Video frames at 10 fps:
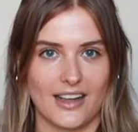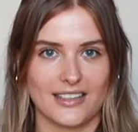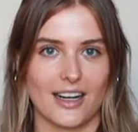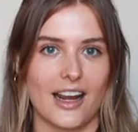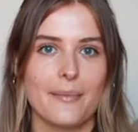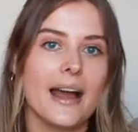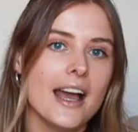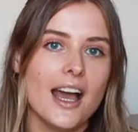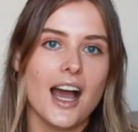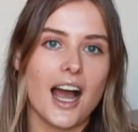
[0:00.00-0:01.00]
last time,
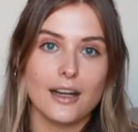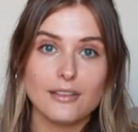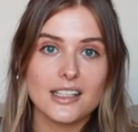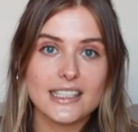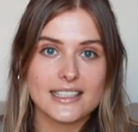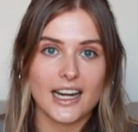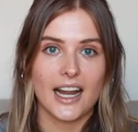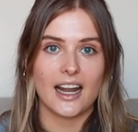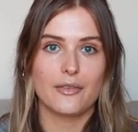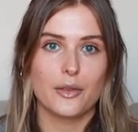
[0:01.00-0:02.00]
I realized that I
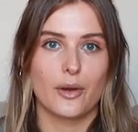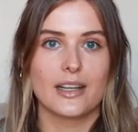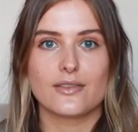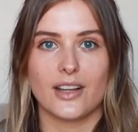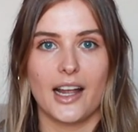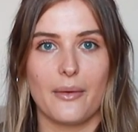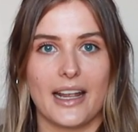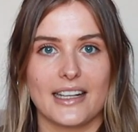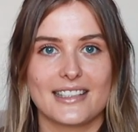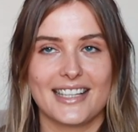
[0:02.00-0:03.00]
have the worst
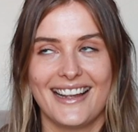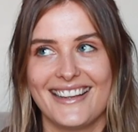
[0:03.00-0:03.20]
flyaways